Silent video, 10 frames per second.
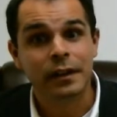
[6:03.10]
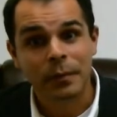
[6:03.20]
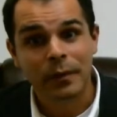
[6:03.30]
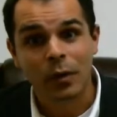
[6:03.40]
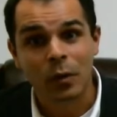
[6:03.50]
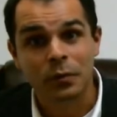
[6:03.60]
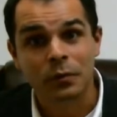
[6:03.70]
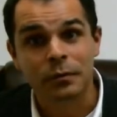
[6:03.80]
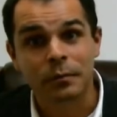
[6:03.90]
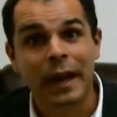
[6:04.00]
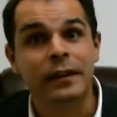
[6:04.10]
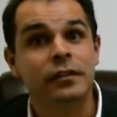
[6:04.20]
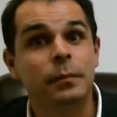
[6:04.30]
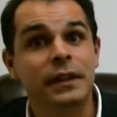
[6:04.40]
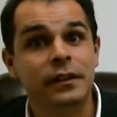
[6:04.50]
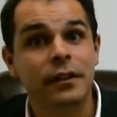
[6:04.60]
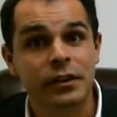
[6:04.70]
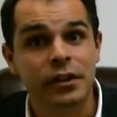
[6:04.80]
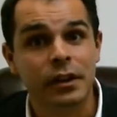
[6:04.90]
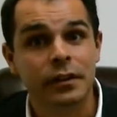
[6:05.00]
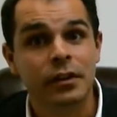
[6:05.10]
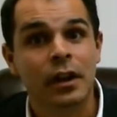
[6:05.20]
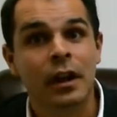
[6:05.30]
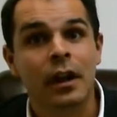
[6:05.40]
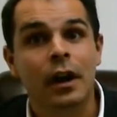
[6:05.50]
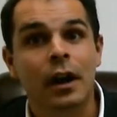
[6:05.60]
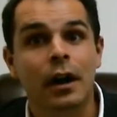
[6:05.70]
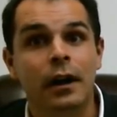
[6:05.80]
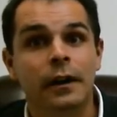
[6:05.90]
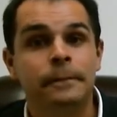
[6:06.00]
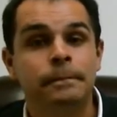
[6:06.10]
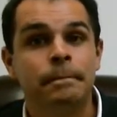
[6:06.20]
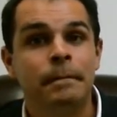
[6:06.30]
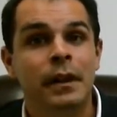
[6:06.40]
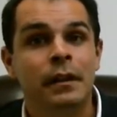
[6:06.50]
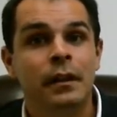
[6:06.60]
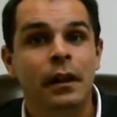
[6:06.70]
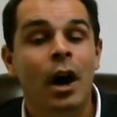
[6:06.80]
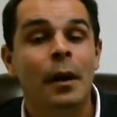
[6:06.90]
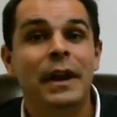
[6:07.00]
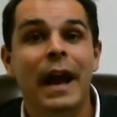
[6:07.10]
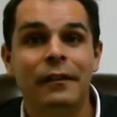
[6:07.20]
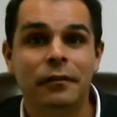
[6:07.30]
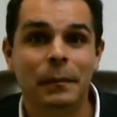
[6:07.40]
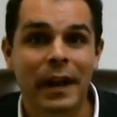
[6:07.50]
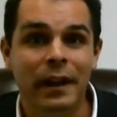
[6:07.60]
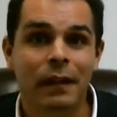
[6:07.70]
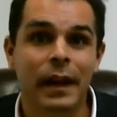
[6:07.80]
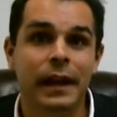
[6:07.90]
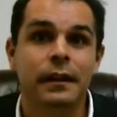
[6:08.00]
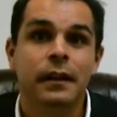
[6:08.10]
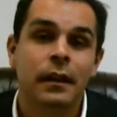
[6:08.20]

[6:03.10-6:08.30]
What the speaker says: in the courtroom and speak to the judge on behalf of my client.